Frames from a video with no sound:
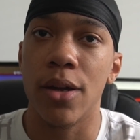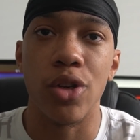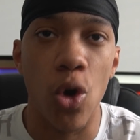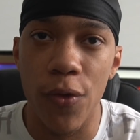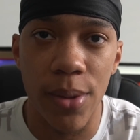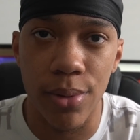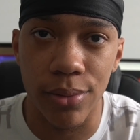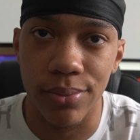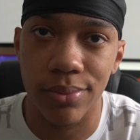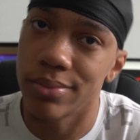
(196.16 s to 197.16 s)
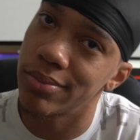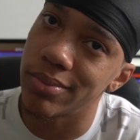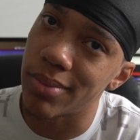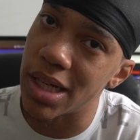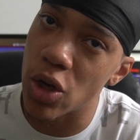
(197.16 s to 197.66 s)
November,
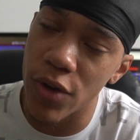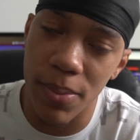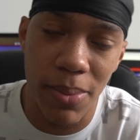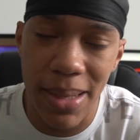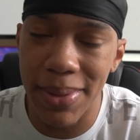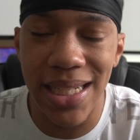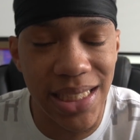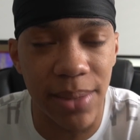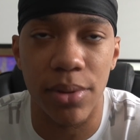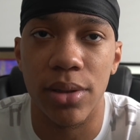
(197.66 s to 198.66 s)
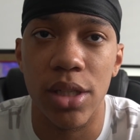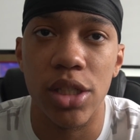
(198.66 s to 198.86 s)
maybe December.